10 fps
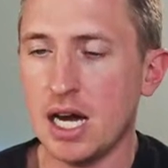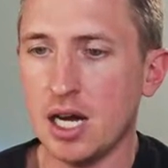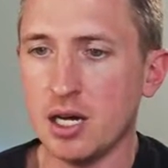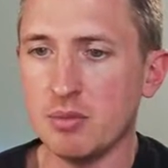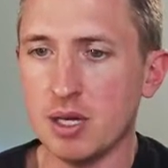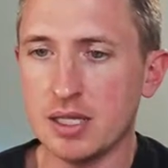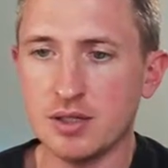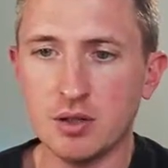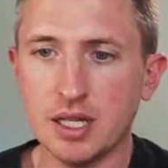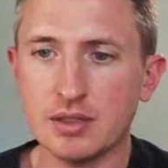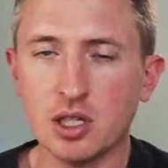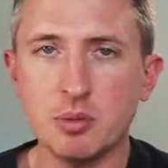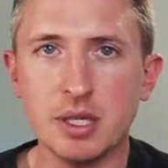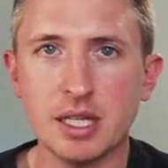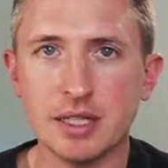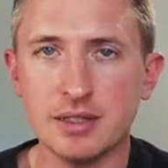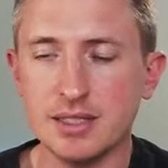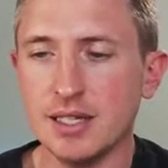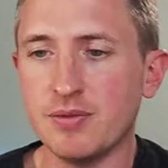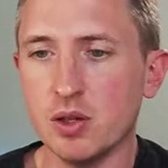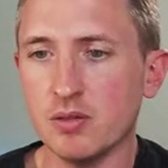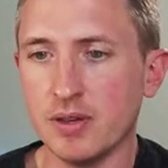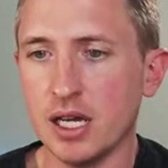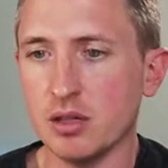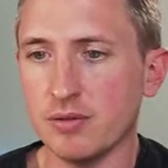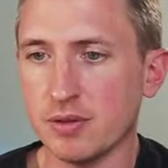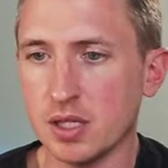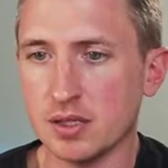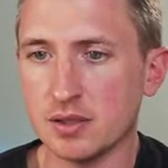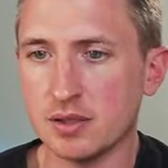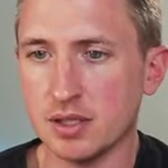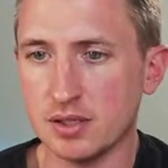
So that's going to be like the default value for this.